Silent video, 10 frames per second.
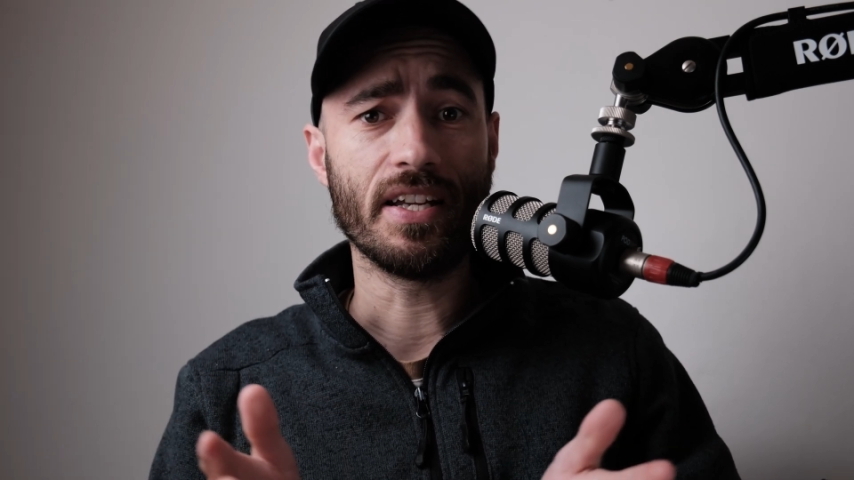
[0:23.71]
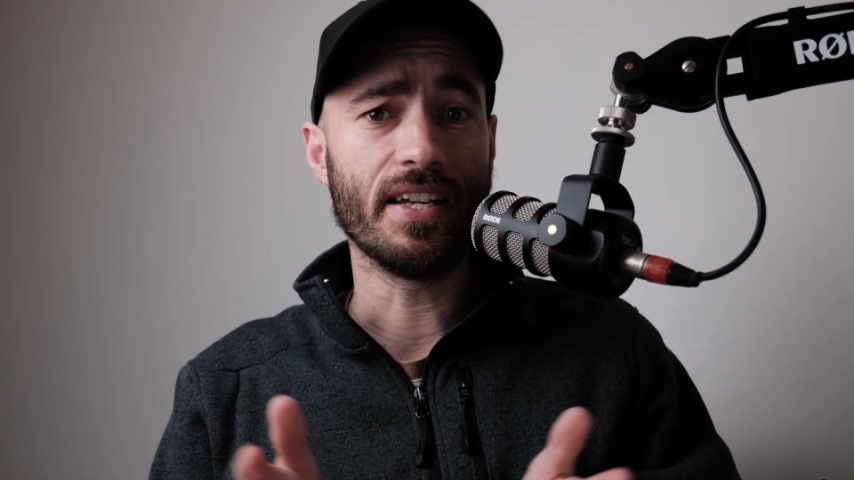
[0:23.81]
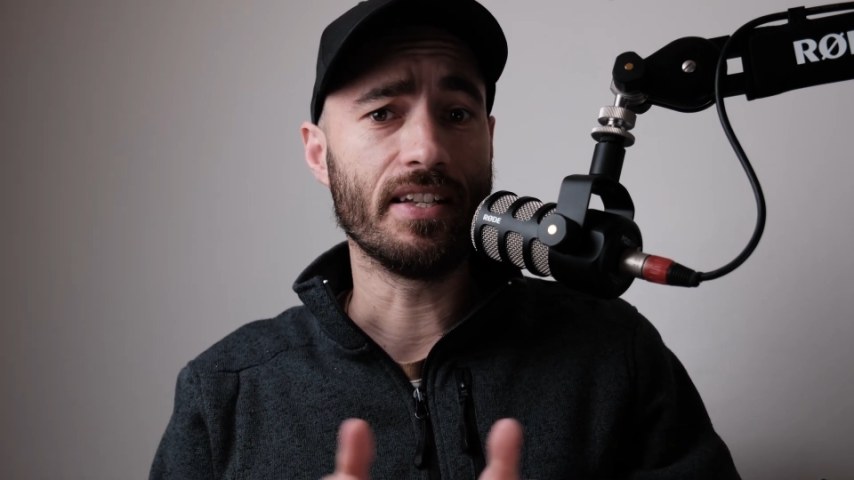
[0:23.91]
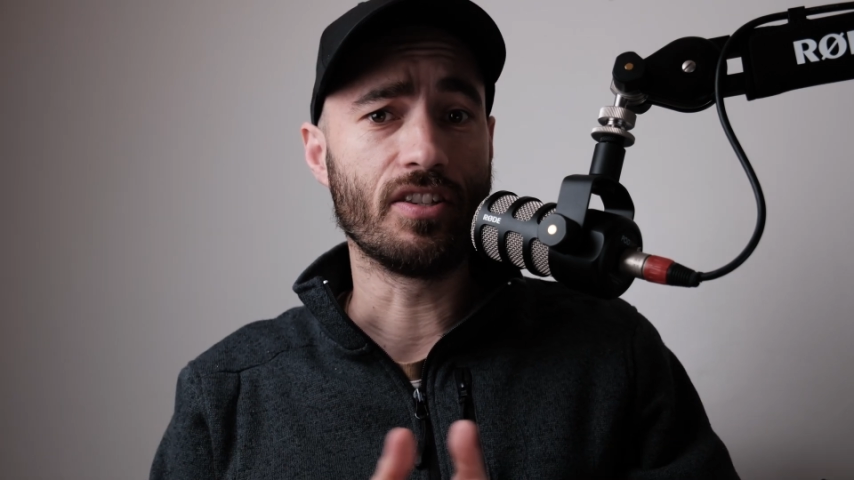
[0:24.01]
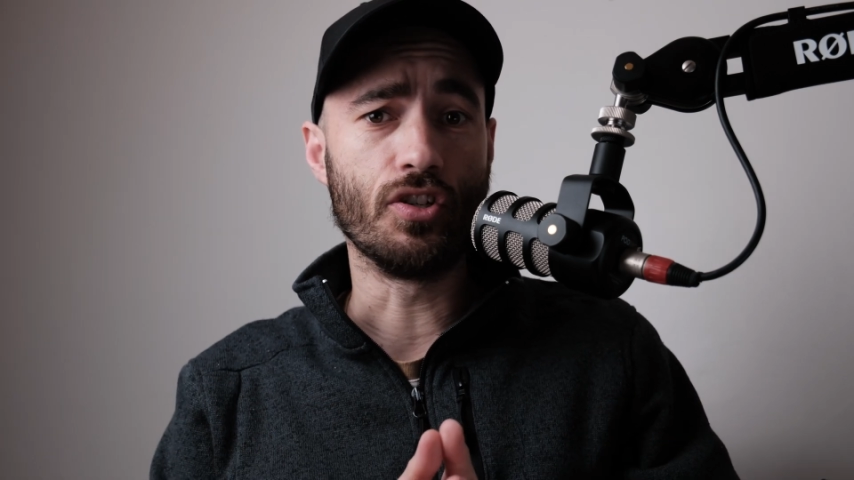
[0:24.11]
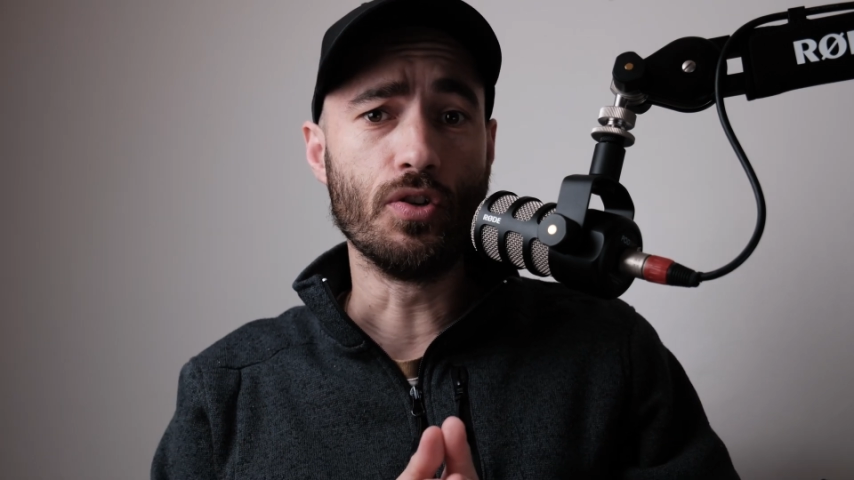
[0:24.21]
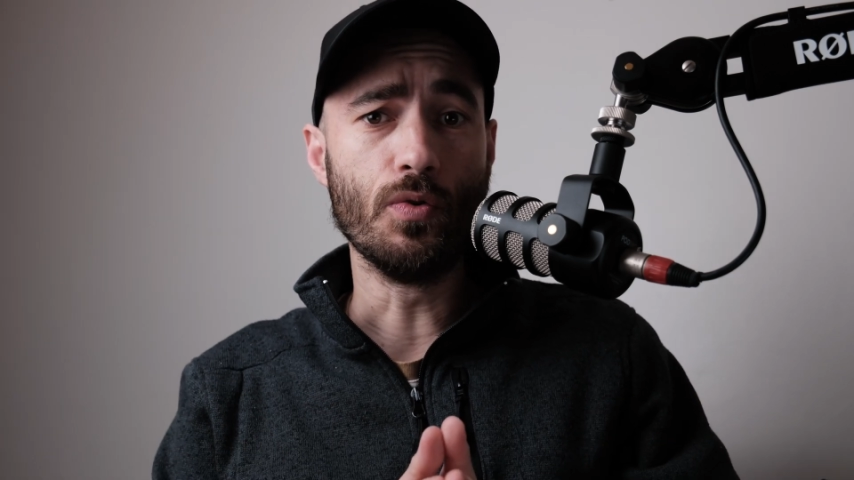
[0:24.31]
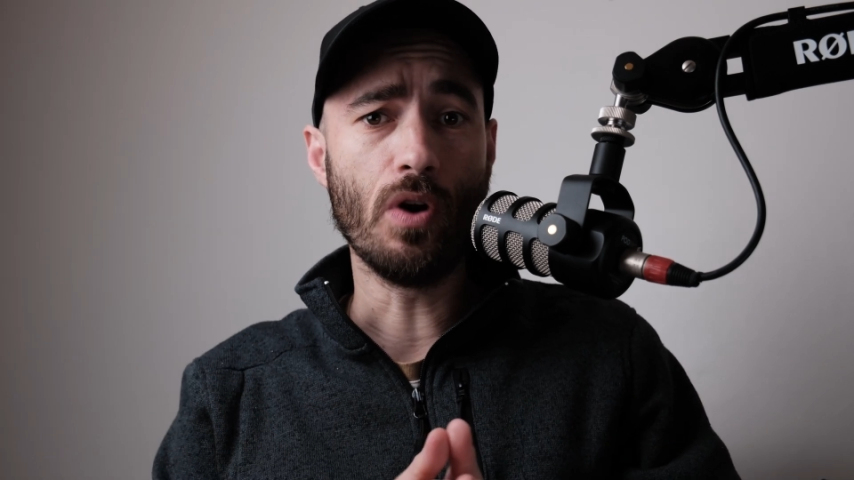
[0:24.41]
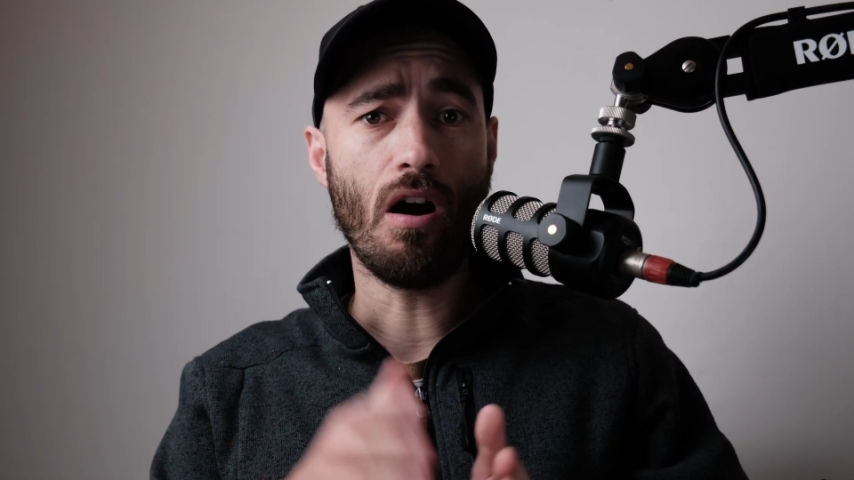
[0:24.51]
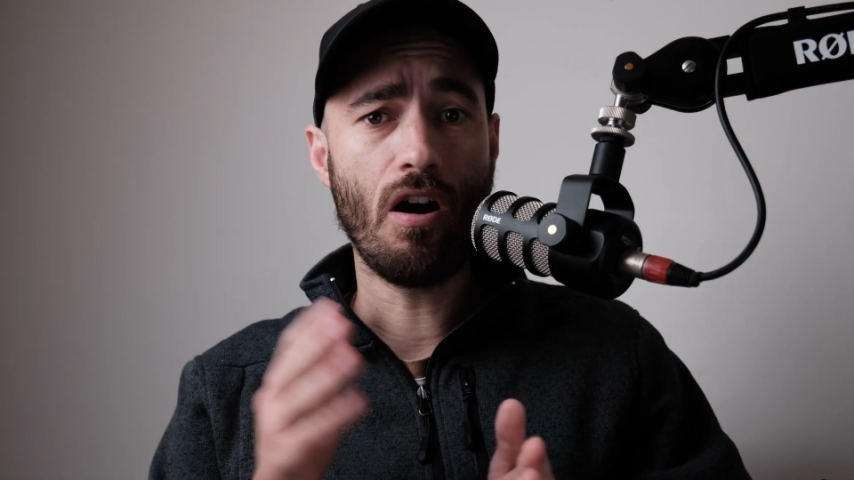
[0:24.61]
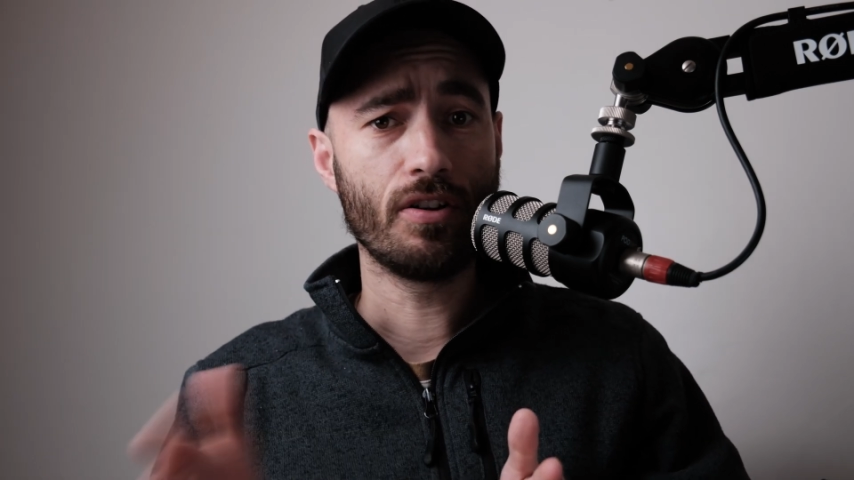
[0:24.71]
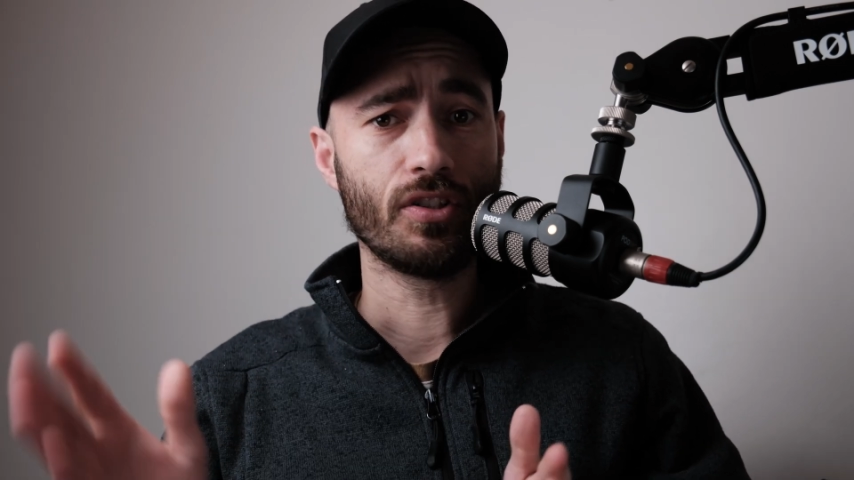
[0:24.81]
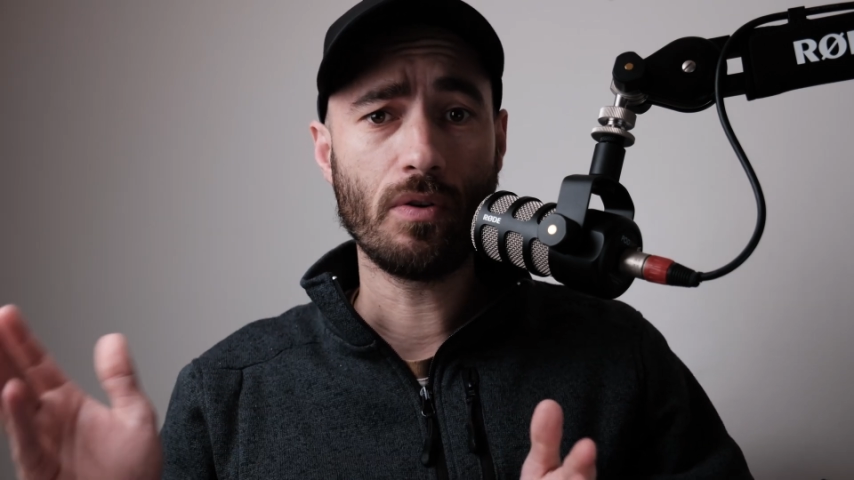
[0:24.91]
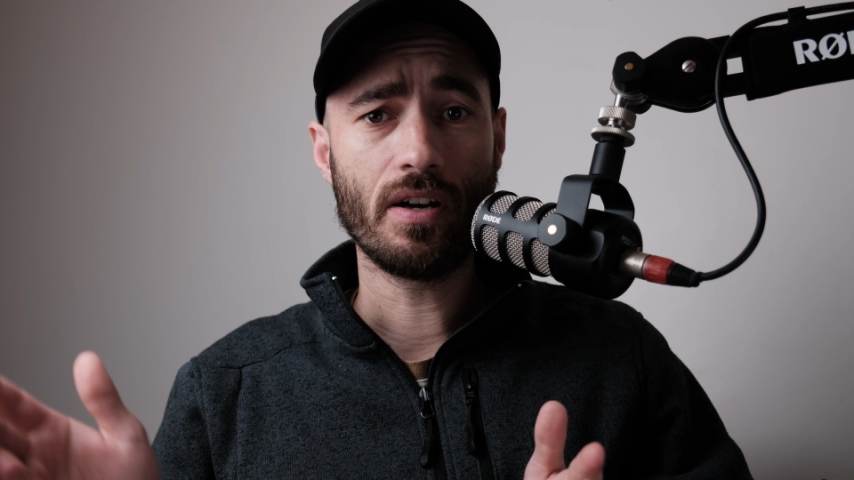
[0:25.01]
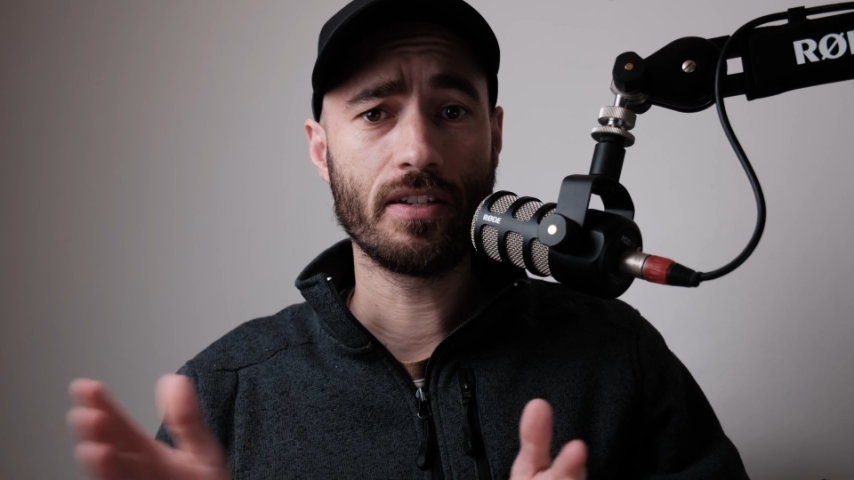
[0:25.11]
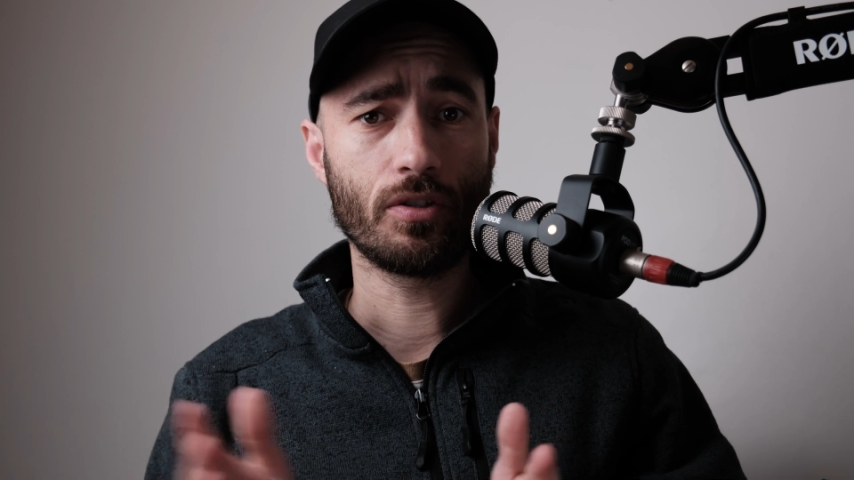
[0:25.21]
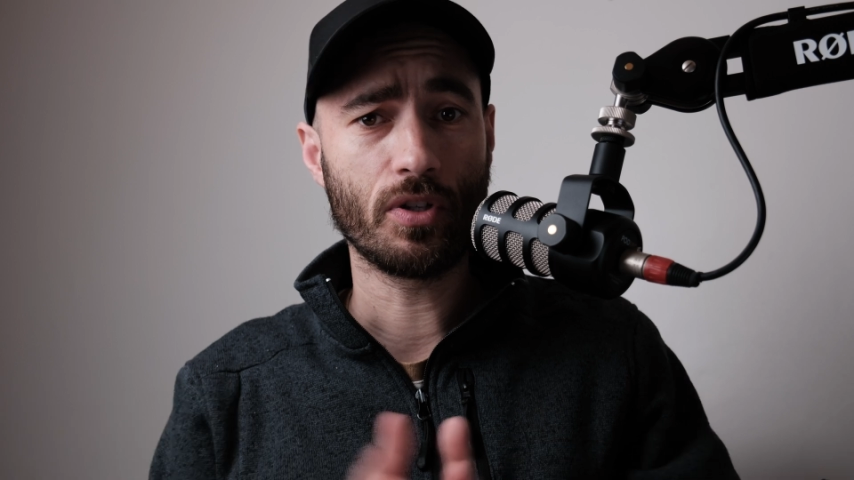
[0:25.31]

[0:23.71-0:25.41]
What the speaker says: It's do unto others